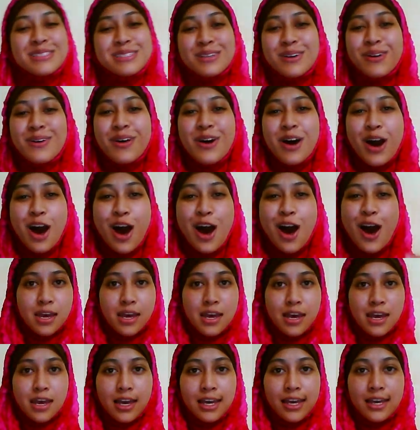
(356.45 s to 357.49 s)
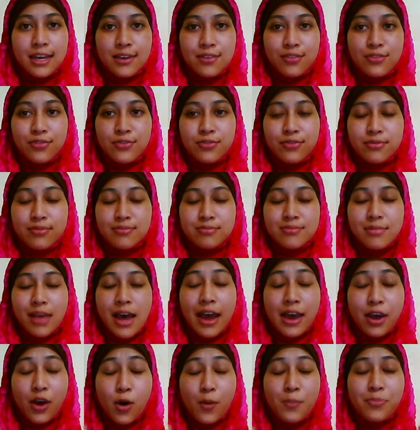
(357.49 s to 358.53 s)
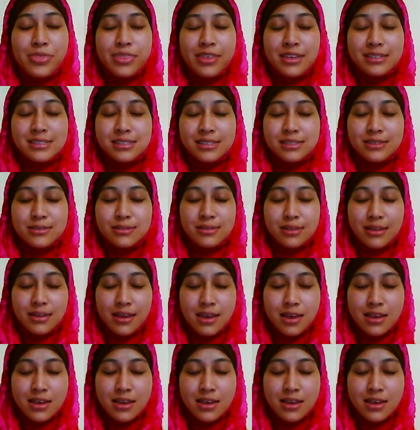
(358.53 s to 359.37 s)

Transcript: So if I hope this